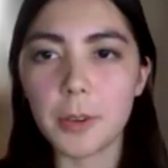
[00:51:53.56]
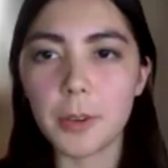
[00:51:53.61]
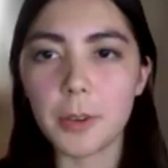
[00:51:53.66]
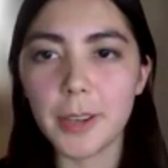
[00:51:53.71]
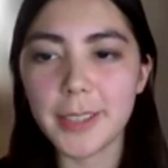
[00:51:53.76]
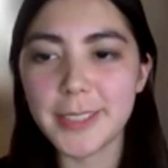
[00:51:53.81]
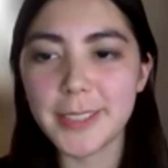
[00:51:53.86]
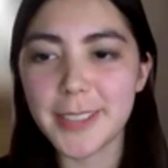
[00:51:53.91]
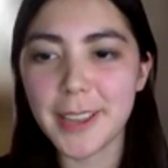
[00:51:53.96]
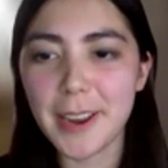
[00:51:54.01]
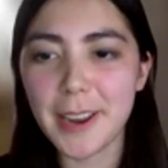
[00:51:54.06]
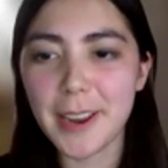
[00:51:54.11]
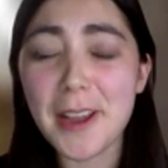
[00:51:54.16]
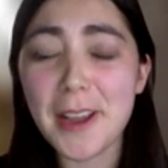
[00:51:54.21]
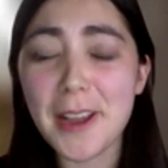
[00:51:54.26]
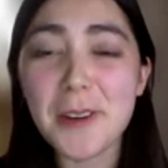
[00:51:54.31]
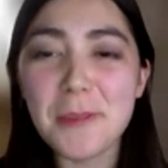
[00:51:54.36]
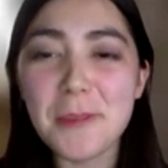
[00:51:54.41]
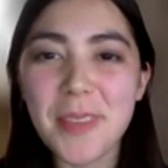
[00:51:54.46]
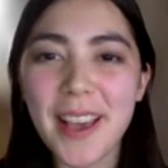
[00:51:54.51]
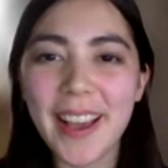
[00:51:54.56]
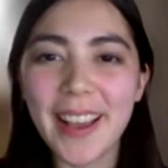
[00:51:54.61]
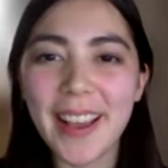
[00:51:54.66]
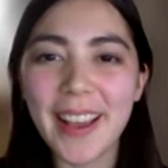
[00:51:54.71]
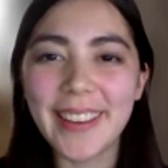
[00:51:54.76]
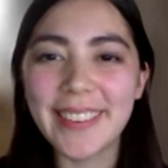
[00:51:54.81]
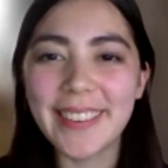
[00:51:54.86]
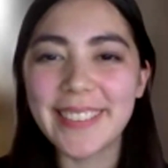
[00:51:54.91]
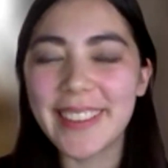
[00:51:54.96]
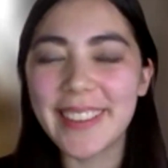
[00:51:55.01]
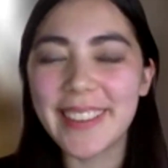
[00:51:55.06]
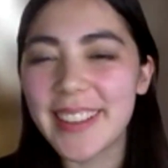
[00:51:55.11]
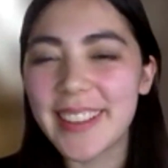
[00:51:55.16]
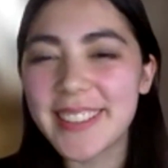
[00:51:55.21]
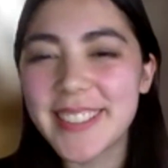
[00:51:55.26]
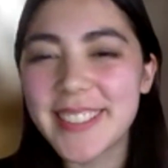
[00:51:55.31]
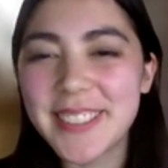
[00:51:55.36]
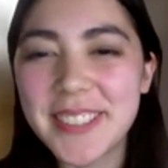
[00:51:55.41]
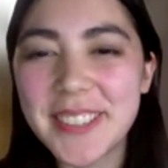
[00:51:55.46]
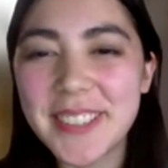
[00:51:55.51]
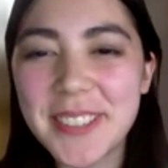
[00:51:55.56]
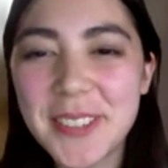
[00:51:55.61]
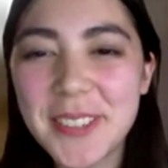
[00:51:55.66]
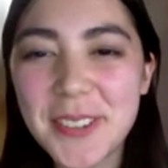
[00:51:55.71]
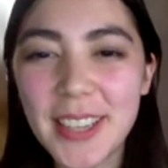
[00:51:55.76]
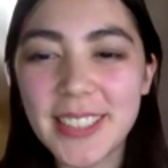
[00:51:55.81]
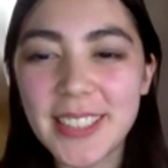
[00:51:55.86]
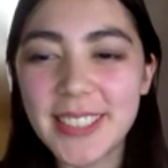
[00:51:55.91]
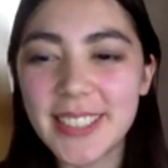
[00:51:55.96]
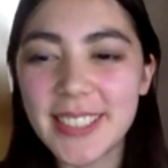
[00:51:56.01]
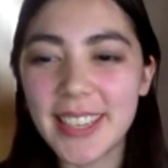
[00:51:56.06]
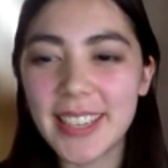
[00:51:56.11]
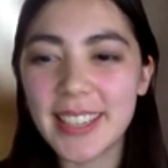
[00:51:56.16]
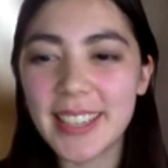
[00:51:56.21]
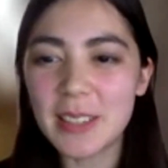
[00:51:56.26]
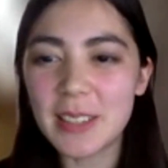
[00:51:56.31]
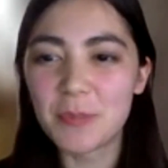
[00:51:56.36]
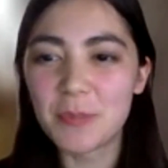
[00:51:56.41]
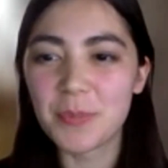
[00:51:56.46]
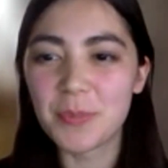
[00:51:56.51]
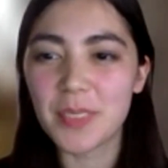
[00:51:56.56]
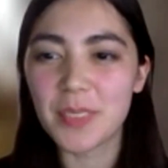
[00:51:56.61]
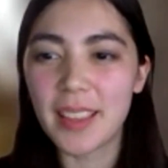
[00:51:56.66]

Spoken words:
you, Chris. Sarah, I hope that answered your question.